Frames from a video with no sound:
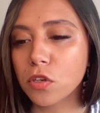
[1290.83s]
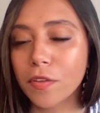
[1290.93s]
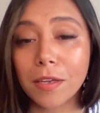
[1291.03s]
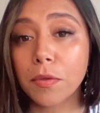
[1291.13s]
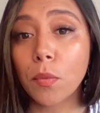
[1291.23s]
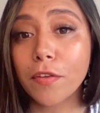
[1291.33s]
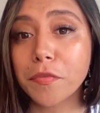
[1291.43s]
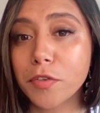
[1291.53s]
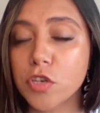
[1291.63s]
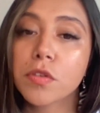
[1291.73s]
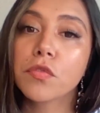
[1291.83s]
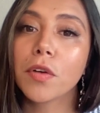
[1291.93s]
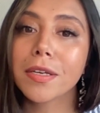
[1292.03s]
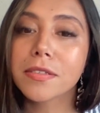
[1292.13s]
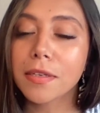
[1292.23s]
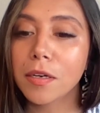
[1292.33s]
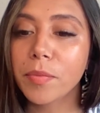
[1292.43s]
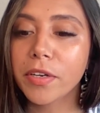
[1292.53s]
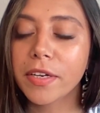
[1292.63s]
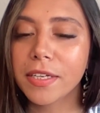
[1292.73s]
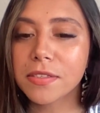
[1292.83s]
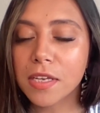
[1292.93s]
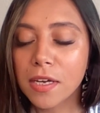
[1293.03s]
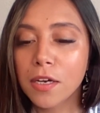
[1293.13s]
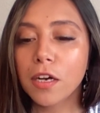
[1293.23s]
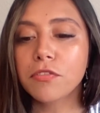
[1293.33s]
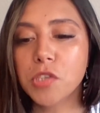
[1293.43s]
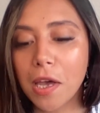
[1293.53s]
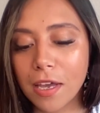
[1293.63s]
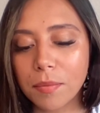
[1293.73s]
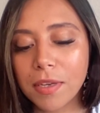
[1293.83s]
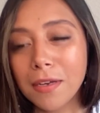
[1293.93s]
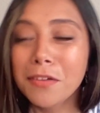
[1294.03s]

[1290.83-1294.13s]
or they can be away from each other for extended periods of time.